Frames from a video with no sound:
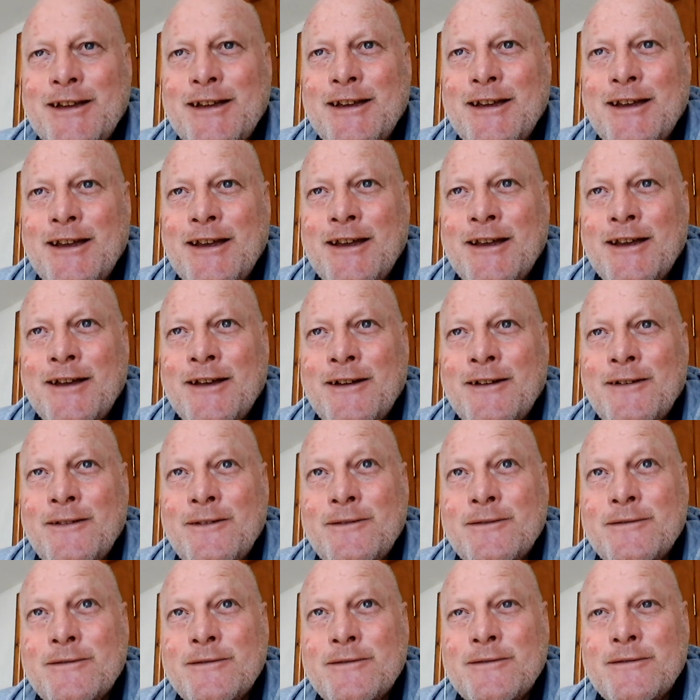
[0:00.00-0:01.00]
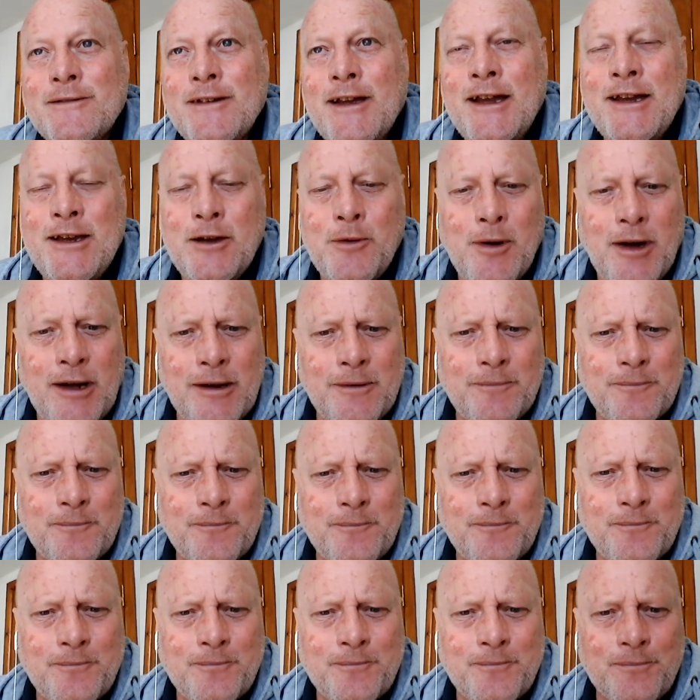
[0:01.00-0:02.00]
Yeah. Anyway,
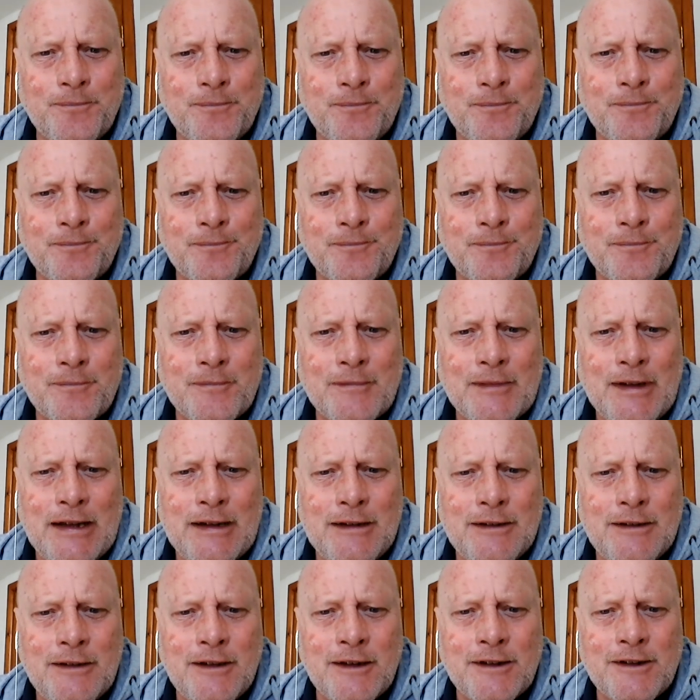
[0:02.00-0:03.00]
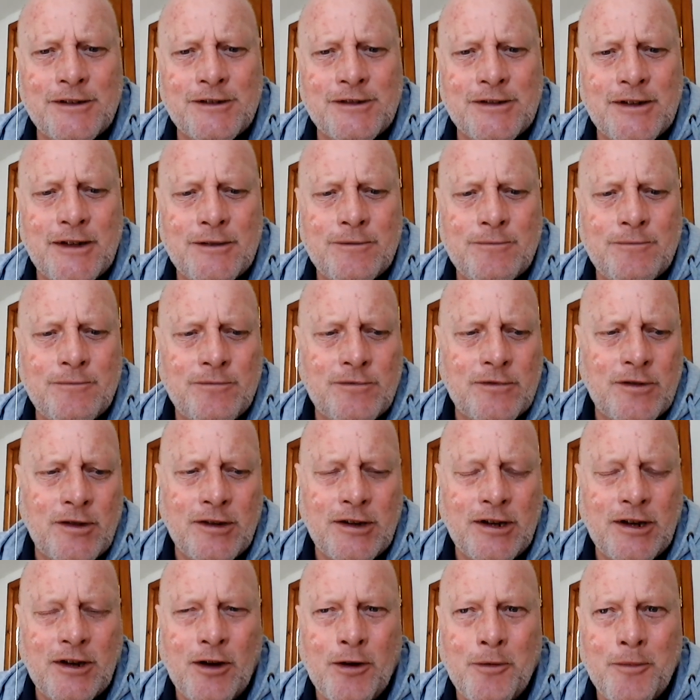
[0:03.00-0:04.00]
like I said, got any
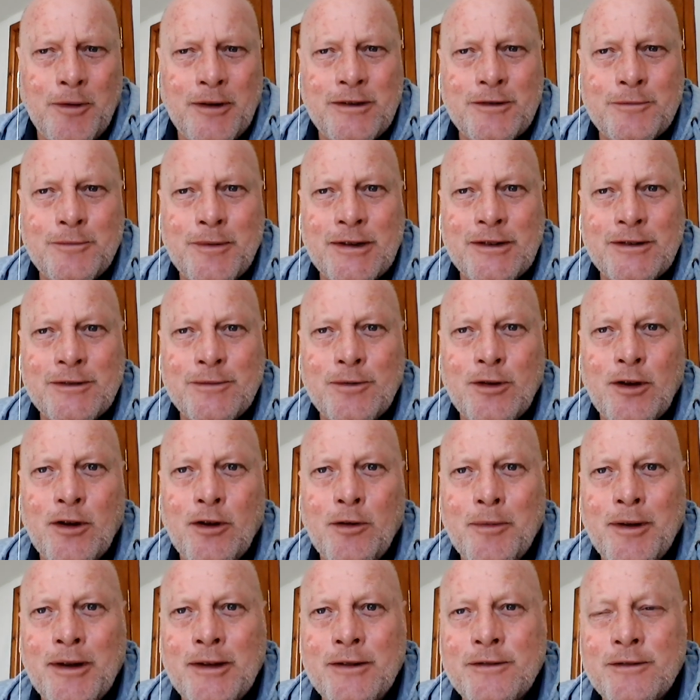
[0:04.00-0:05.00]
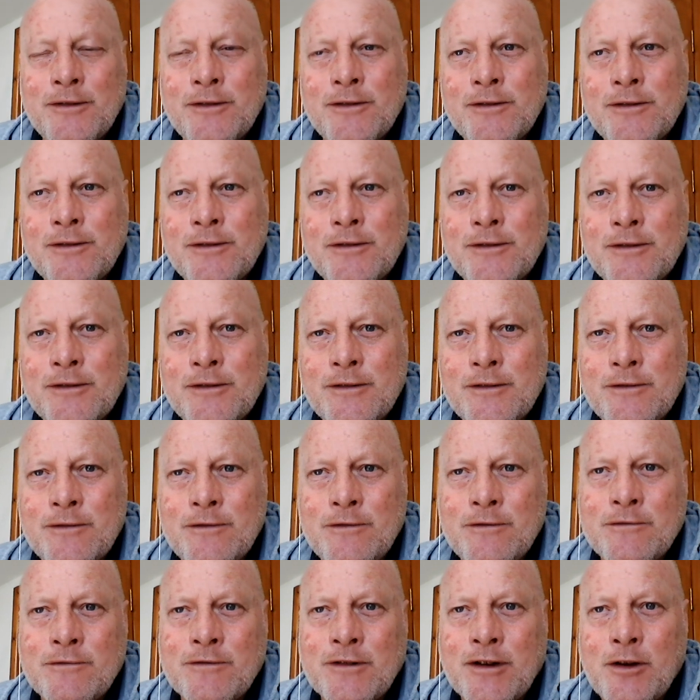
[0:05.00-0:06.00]
comments, make some comments
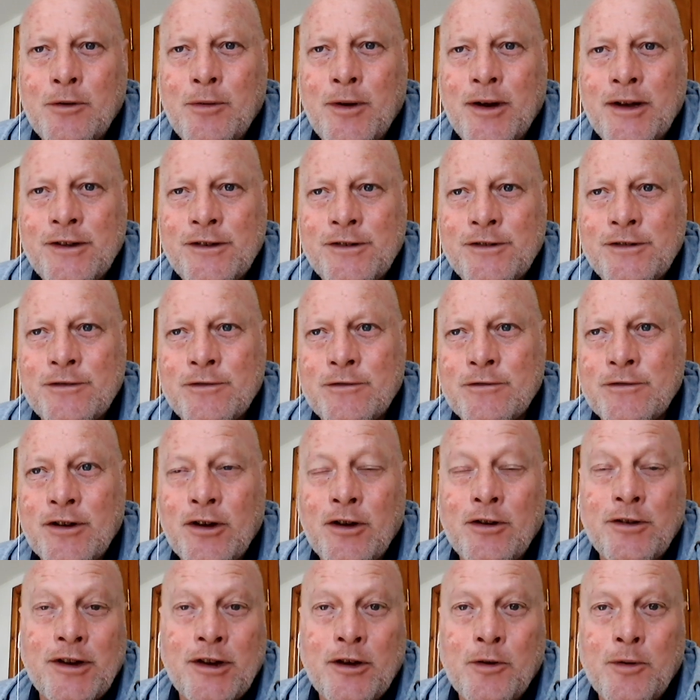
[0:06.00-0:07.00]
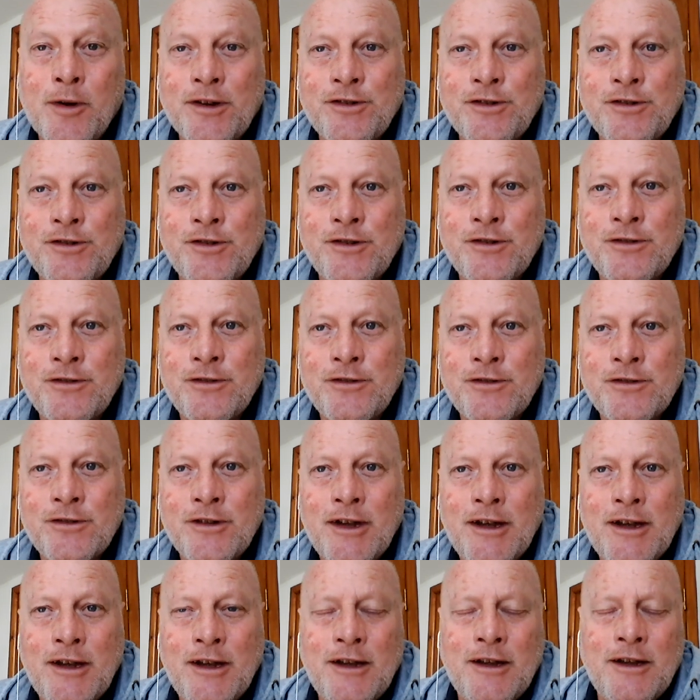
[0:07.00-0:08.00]
or requests, or we've got any questions.
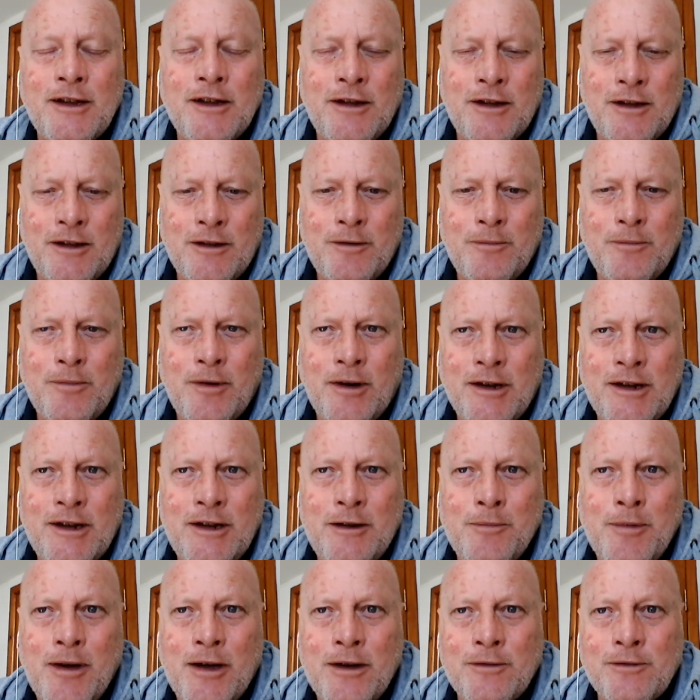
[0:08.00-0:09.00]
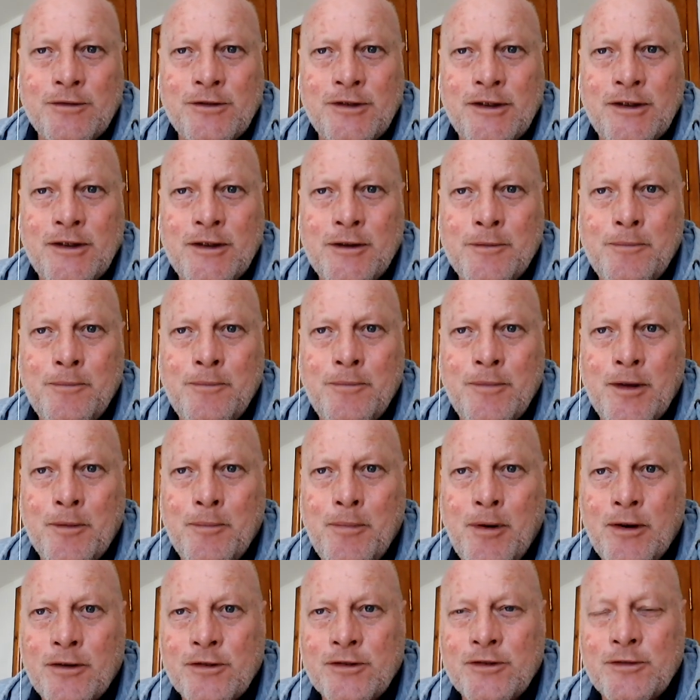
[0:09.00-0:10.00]
My email's in the
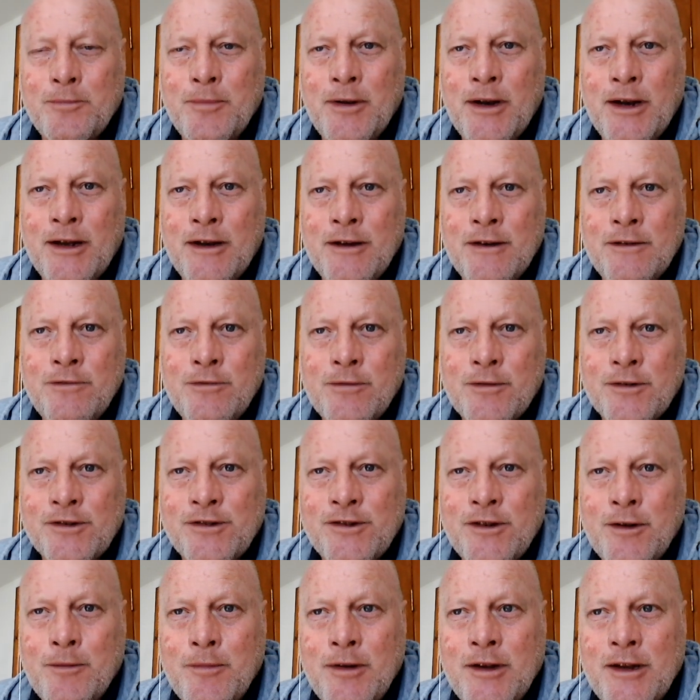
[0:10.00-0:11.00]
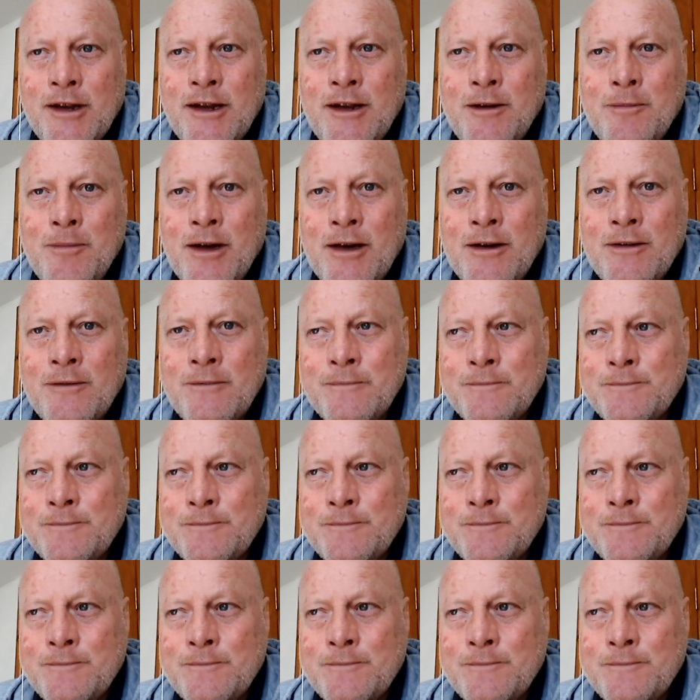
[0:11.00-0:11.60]
box below. If you can send me an email.